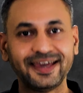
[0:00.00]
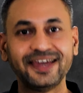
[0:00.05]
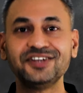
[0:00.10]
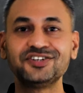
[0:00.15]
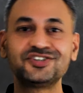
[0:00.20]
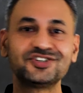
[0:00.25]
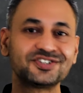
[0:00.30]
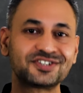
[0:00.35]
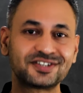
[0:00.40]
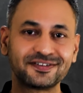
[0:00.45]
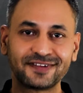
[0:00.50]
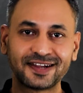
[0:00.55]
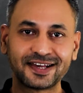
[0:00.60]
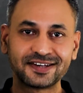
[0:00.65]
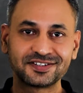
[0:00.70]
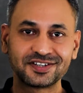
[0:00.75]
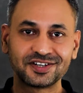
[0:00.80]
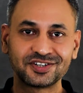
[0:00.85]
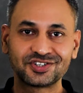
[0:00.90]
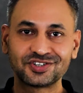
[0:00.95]
Ancient
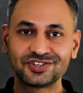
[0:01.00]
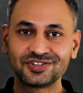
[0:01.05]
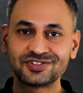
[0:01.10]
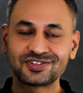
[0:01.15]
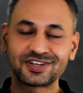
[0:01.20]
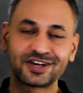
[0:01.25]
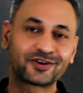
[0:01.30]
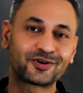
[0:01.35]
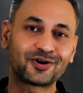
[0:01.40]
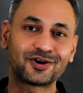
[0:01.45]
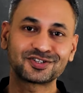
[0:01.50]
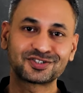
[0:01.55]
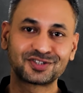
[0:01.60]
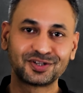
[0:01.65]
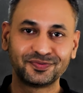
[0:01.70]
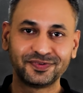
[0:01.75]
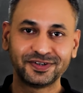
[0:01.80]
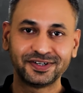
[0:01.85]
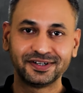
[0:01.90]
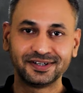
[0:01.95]
civilizations across the
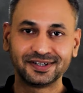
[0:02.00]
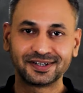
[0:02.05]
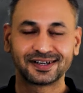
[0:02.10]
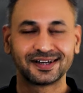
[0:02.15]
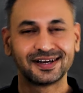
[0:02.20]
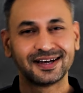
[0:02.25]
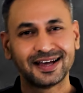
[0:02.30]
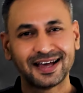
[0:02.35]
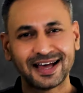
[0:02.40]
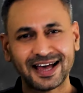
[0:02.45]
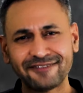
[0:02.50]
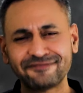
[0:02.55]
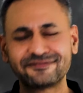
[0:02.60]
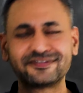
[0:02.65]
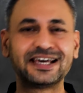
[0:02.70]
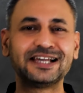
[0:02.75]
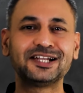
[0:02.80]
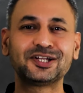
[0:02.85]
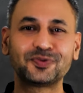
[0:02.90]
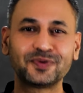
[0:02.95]
world have
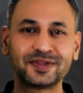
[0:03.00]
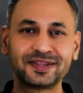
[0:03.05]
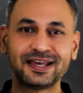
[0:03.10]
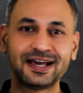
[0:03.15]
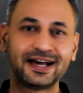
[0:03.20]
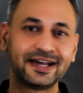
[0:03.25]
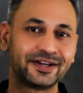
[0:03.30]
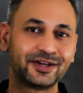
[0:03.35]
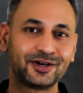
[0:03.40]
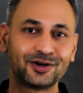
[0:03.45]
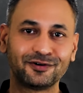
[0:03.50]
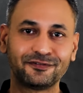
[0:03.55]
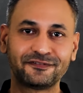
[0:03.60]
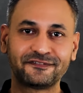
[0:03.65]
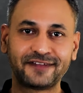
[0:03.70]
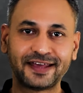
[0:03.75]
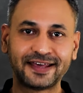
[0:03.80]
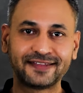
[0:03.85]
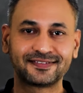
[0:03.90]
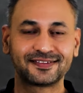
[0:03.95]
dealt with the idea
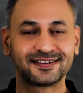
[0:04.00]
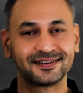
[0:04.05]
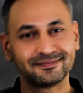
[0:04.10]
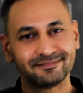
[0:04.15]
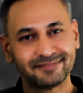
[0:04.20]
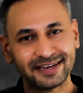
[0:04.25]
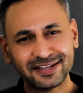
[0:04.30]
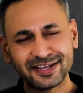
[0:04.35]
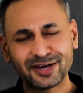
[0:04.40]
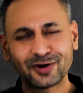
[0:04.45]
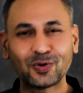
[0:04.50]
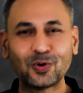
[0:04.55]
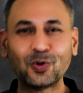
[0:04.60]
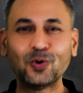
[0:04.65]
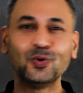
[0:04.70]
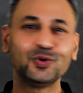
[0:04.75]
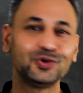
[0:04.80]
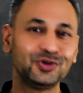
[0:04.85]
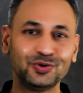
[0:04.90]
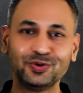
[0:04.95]
of death in their
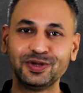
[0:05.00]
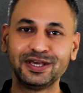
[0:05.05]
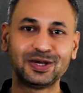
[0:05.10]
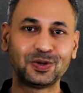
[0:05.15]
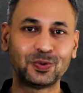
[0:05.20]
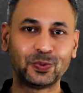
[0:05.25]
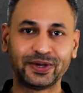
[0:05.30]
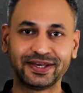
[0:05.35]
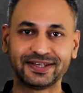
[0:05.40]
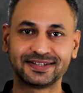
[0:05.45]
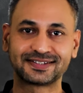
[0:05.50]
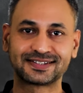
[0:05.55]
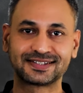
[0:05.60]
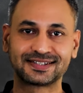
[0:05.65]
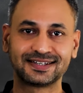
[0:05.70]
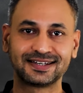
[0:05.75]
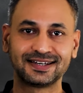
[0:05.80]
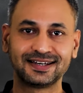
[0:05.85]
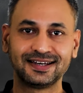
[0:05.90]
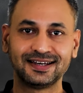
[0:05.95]
own unique ways.
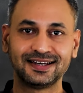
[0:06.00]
